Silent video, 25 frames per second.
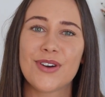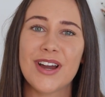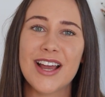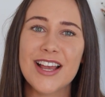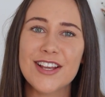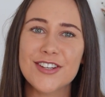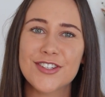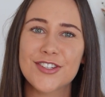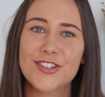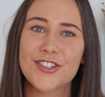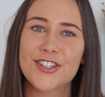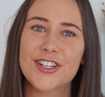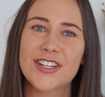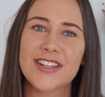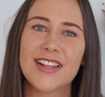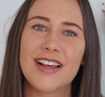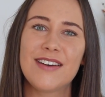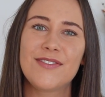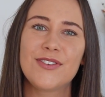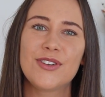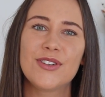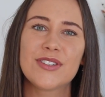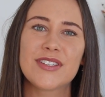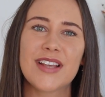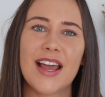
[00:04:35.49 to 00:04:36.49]
estrogen
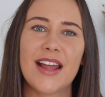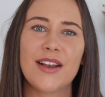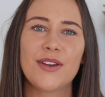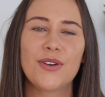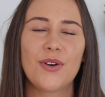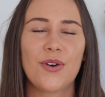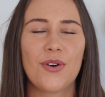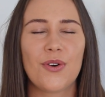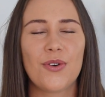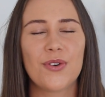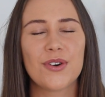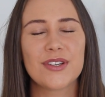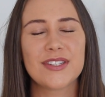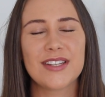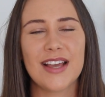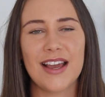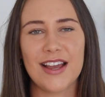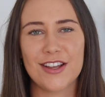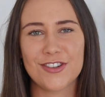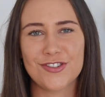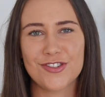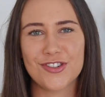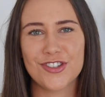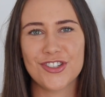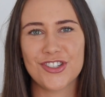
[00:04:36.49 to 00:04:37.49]
levels and cause
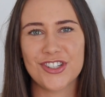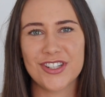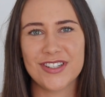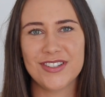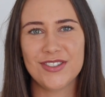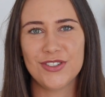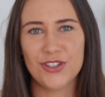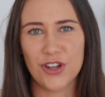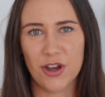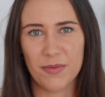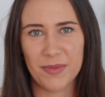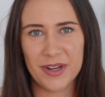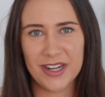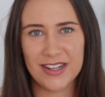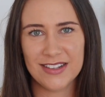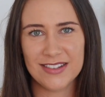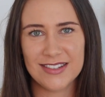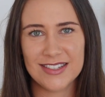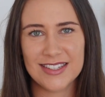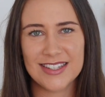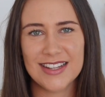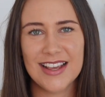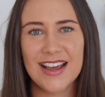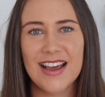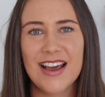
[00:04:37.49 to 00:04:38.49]
estrogen
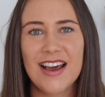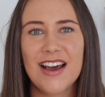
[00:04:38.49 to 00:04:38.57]
dominance.